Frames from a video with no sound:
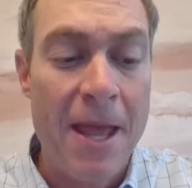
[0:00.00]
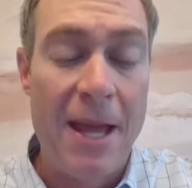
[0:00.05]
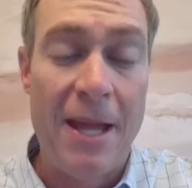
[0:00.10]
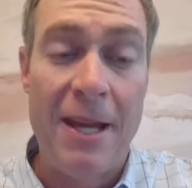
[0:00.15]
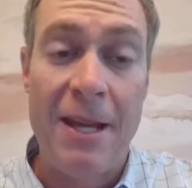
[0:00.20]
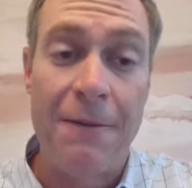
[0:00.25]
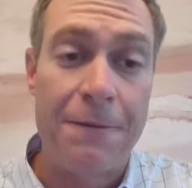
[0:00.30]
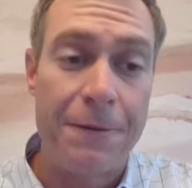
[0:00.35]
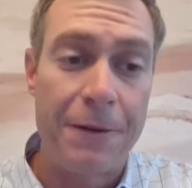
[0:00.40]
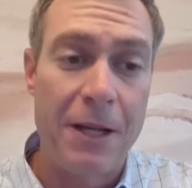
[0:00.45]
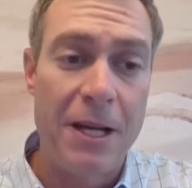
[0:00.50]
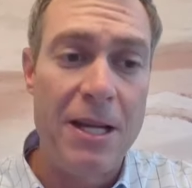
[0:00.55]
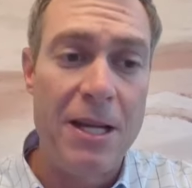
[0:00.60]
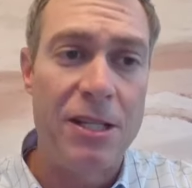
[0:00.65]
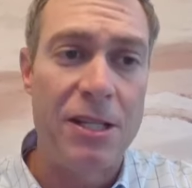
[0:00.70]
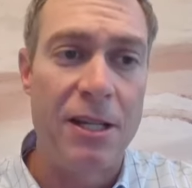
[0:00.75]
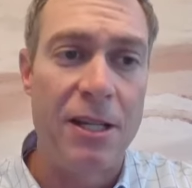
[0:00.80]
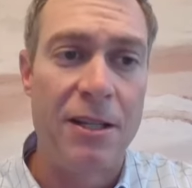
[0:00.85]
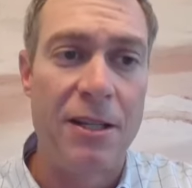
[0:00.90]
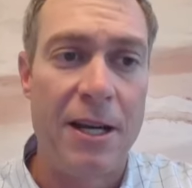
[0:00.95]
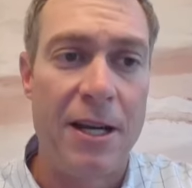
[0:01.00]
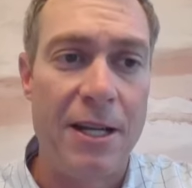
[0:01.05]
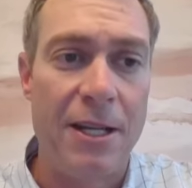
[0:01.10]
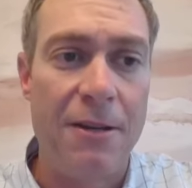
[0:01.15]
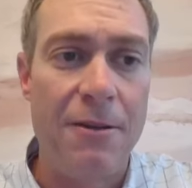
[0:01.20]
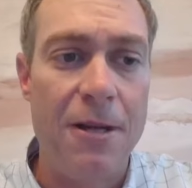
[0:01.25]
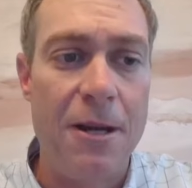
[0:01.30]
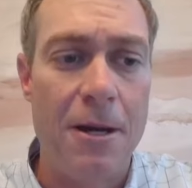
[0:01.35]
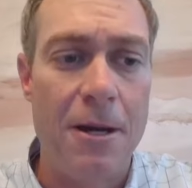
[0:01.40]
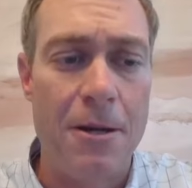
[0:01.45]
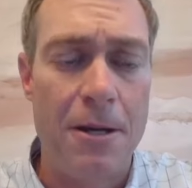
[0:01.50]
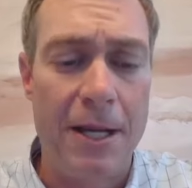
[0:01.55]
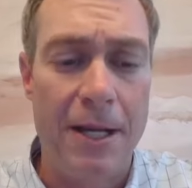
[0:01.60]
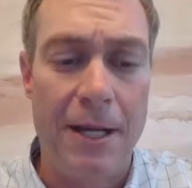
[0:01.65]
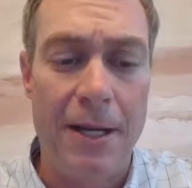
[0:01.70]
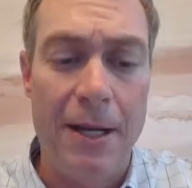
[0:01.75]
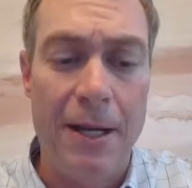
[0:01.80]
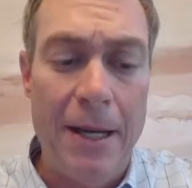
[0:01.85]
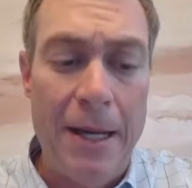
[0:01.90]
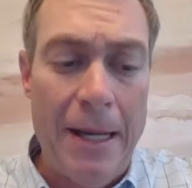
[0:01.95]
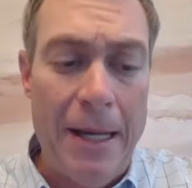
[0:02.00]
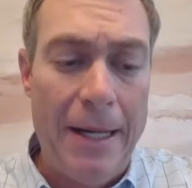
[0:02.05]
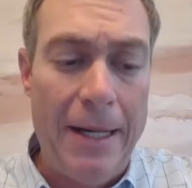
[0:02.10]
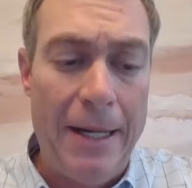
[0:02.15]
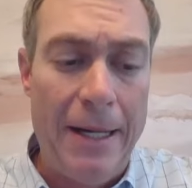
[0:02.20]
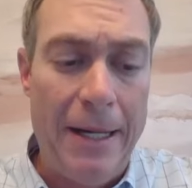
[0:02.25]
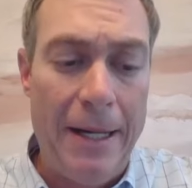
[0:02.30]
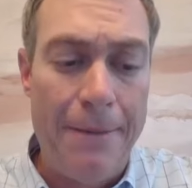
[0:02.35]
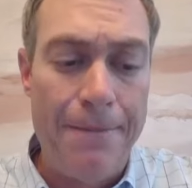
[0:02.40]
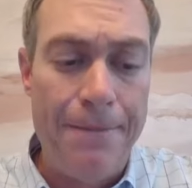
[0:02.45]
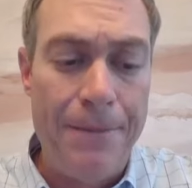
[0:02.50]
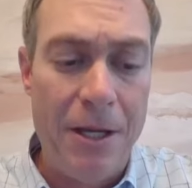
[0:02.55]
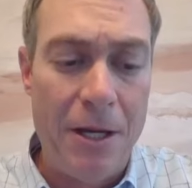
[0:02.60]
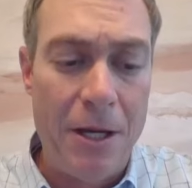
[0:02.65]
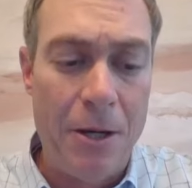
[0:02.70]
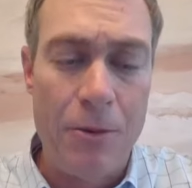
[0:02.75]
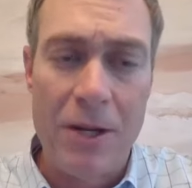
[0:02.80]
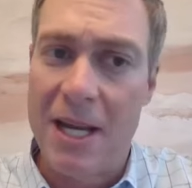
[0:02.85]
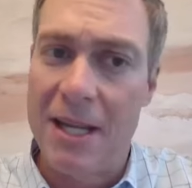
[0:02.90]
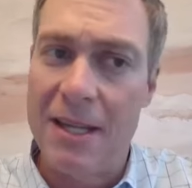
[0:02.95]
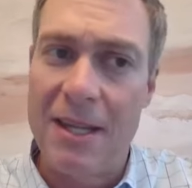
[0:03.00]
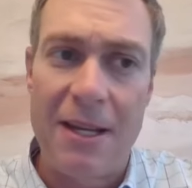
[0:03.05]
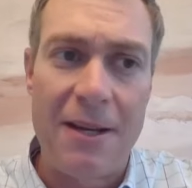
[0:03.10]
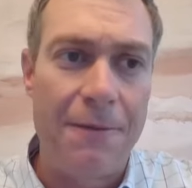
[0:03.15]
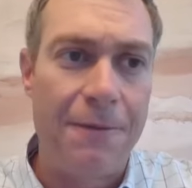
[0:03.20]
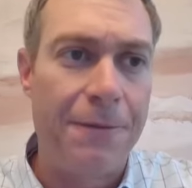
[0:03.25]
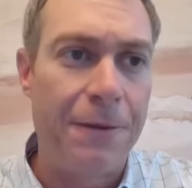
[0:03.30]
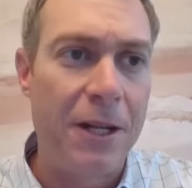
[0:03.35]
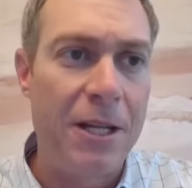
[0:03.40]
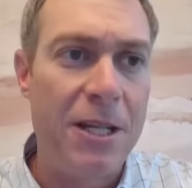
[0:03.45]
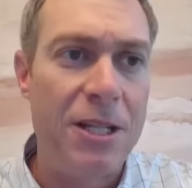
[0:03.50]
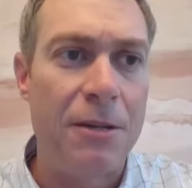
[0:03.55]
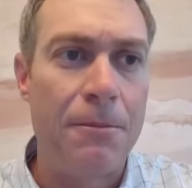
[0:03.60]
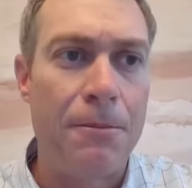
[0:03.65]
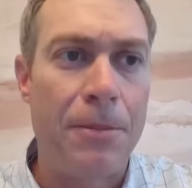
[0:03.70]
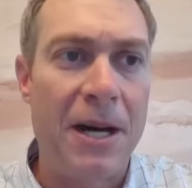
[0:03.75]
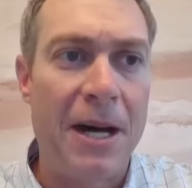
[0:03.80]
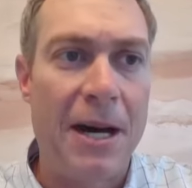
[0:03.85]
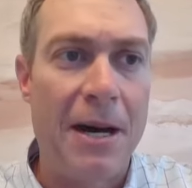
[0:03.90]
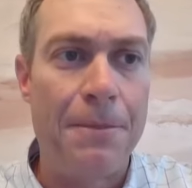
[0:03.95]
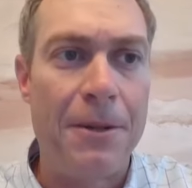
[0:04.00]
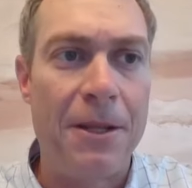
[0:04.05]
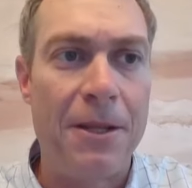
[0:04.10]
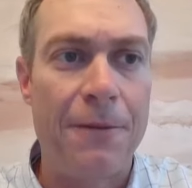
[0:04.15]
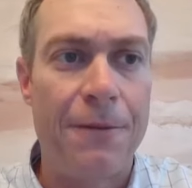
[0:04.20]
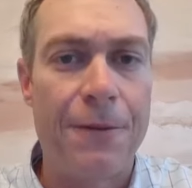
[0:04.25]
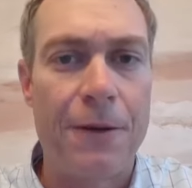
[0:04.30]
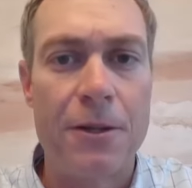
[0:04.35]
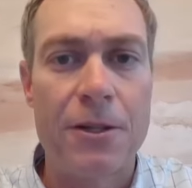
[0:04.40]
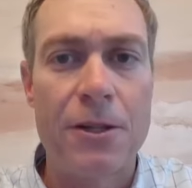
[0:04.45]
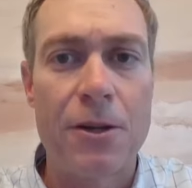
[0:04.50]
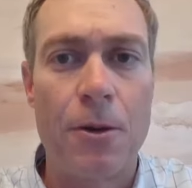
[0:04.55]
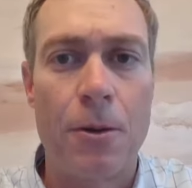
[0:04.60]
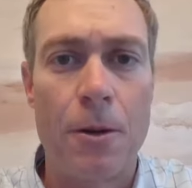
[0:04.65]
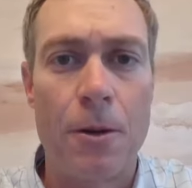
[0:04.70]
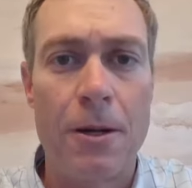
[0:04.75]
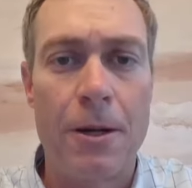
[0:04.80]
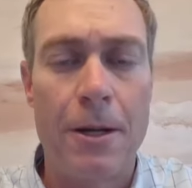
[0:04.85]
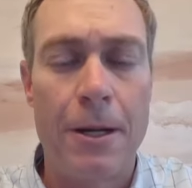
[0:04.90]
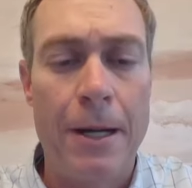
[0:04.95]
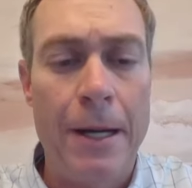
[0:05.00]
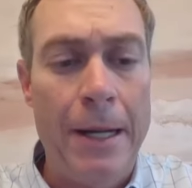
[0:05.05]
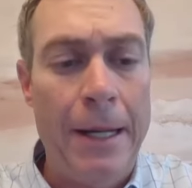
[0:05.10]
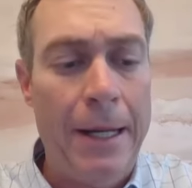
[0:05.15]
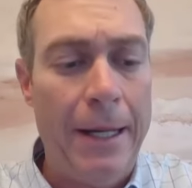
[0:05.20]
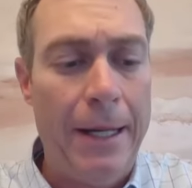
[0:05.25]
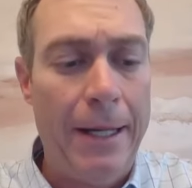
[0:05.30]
And inflation, like you noted, um, you know, we got that inflation pop in the first quarter.